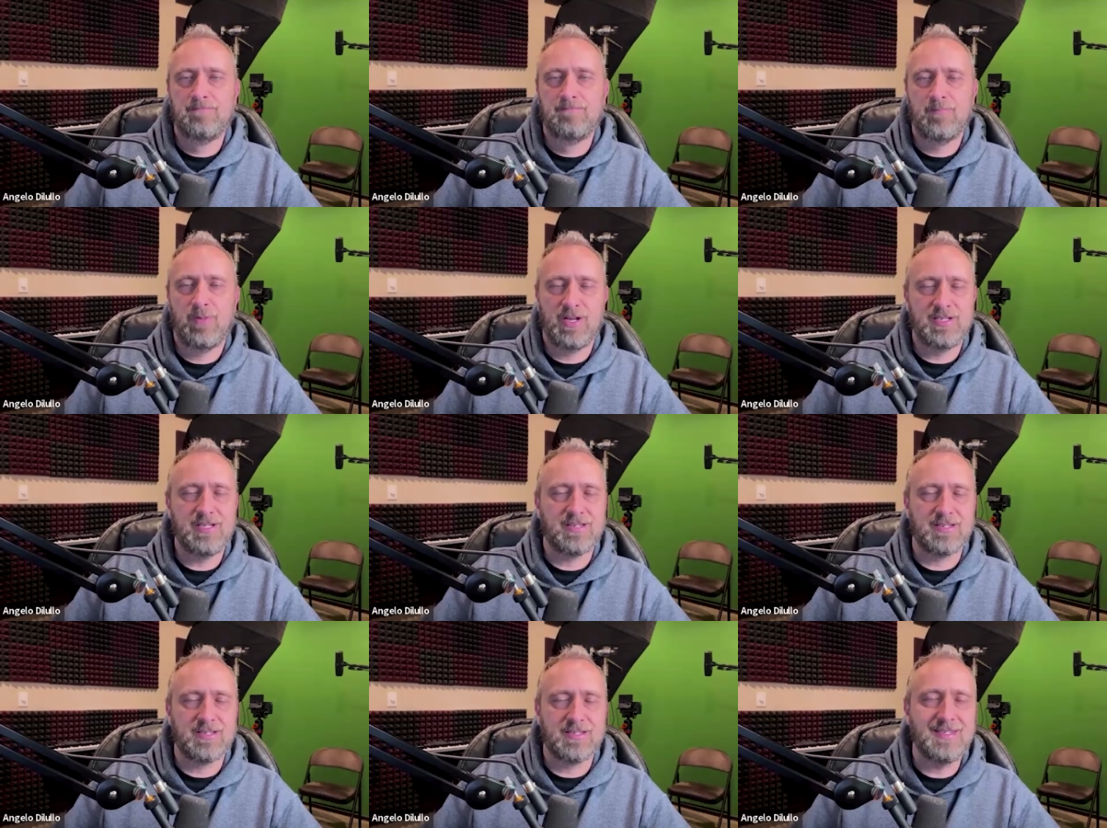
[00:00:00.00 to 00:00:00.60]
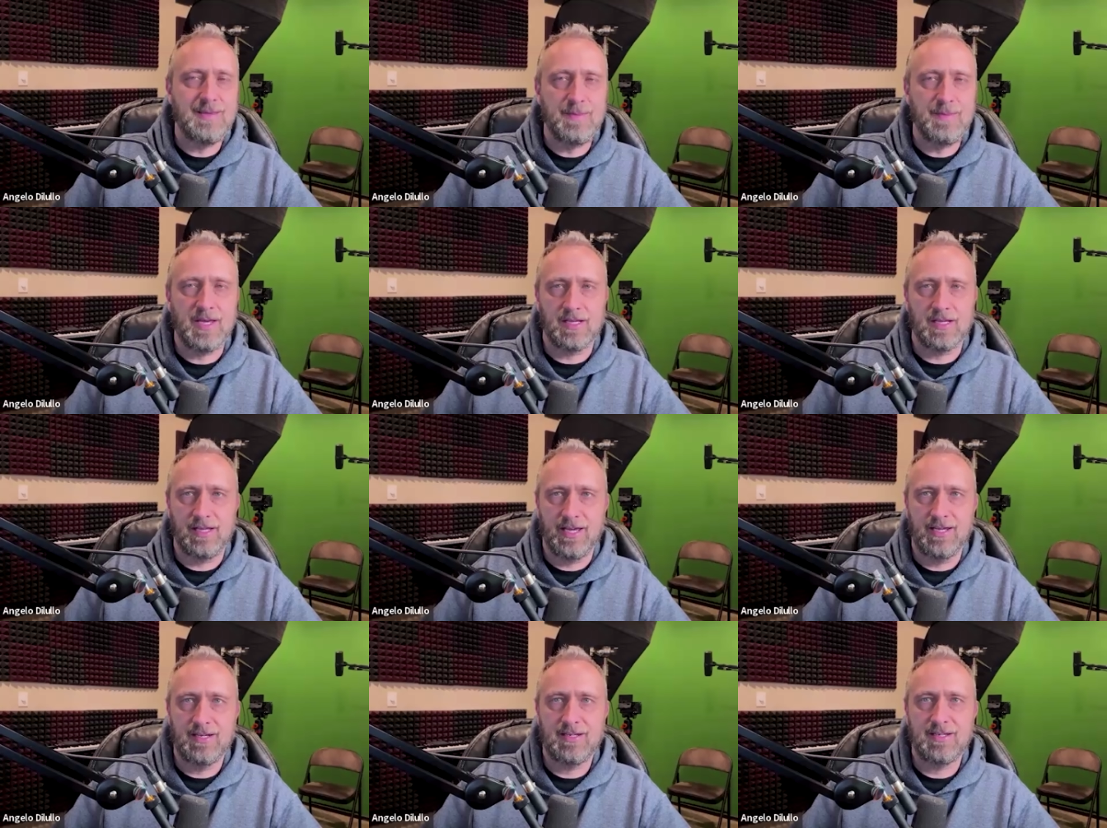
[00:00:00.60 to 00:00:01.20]
But it's all
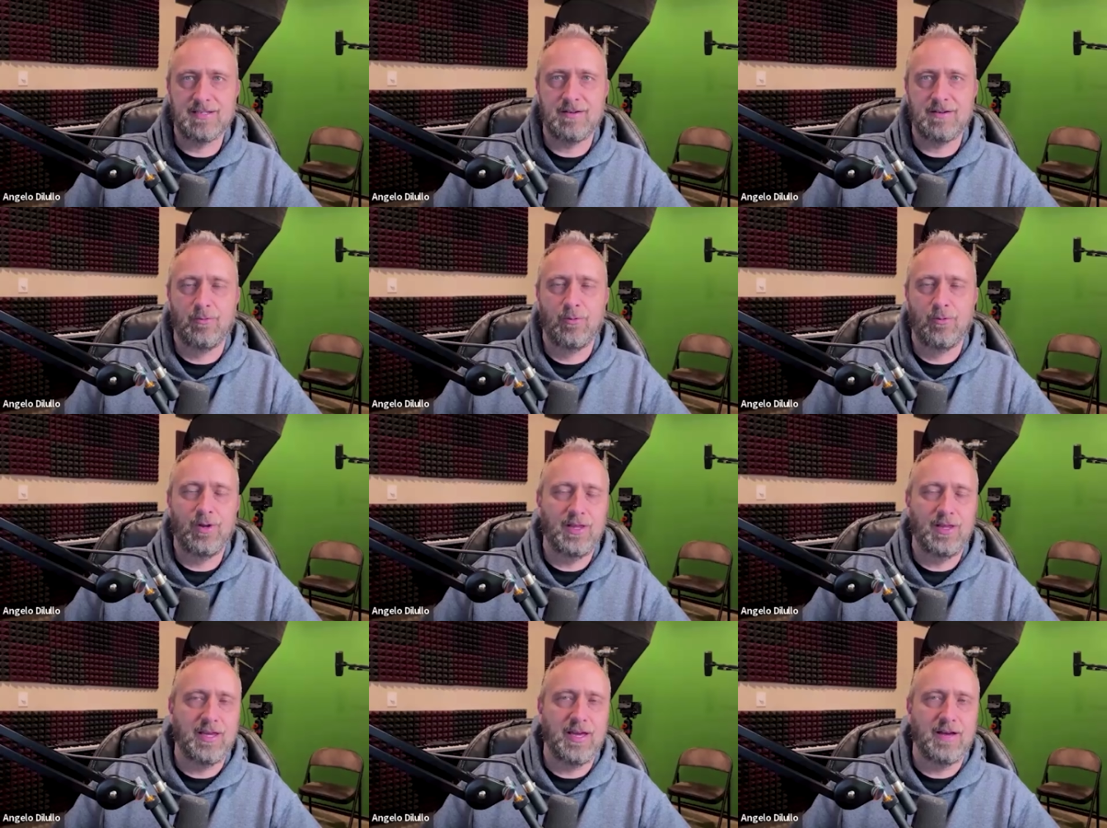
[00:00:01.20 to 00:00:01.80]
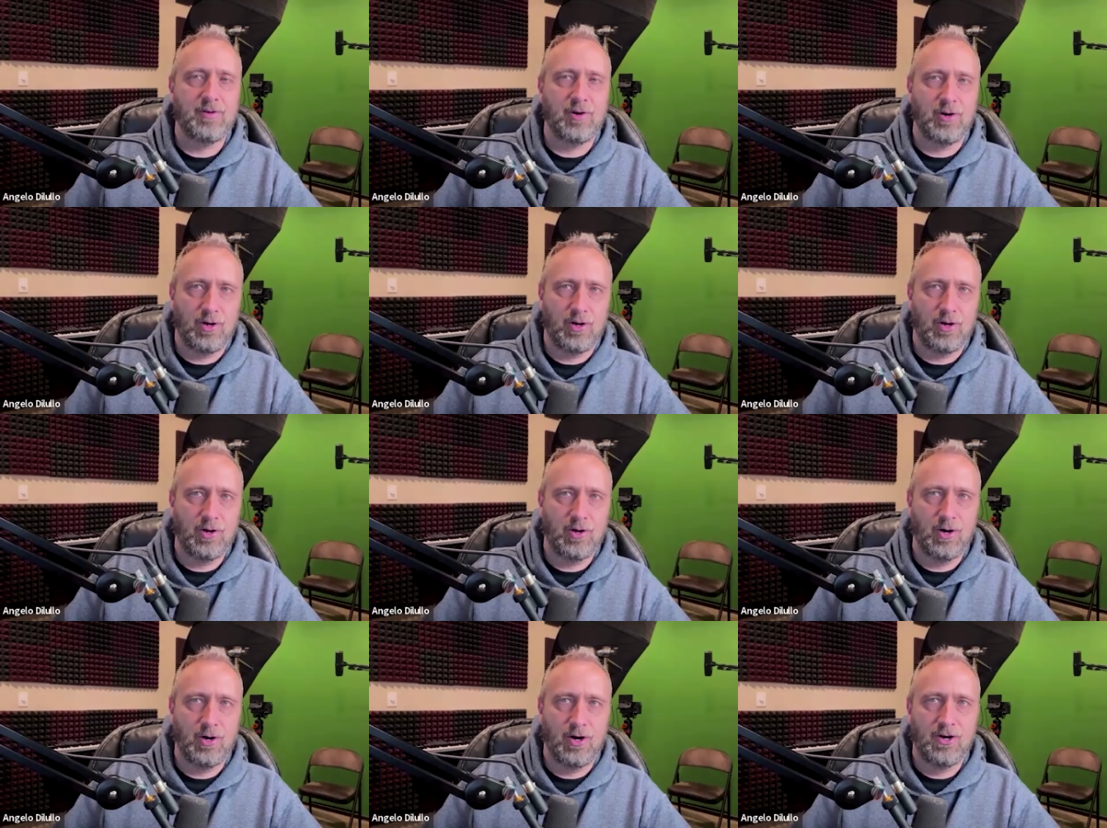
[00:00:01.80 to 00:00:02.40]
seemingly, it doesn't really ever
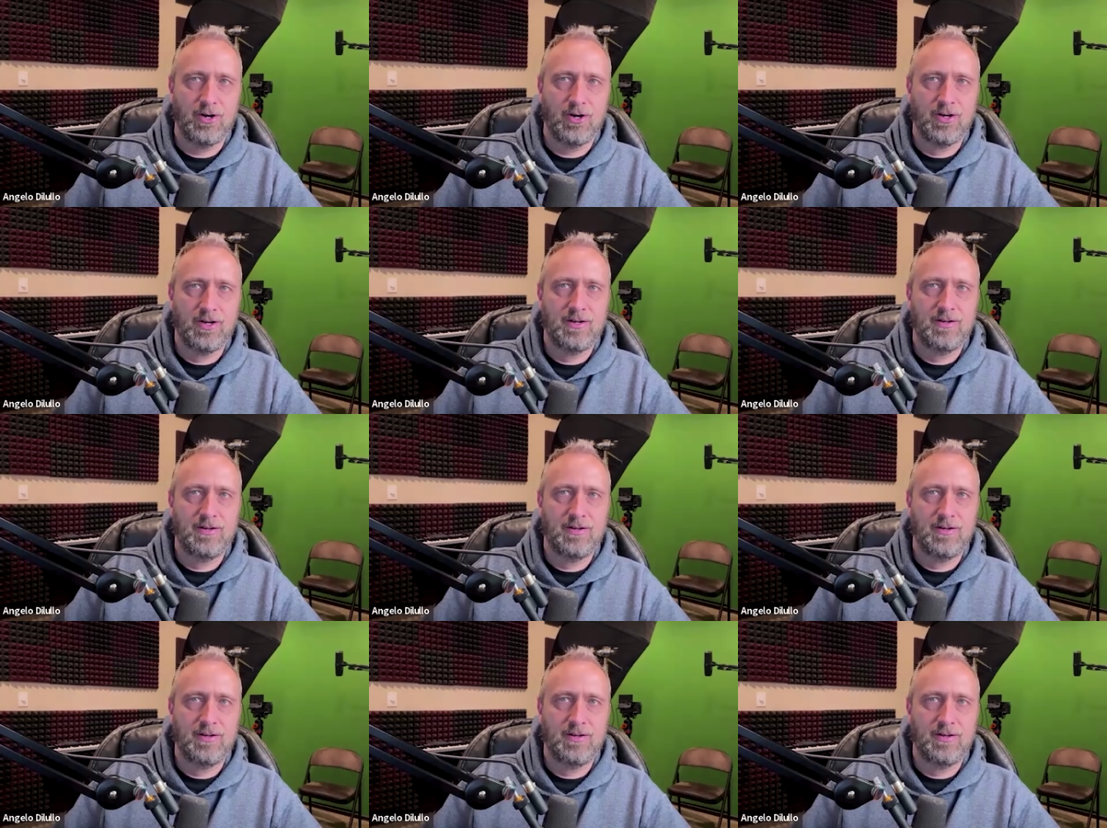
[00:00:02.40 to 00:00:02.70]
occur.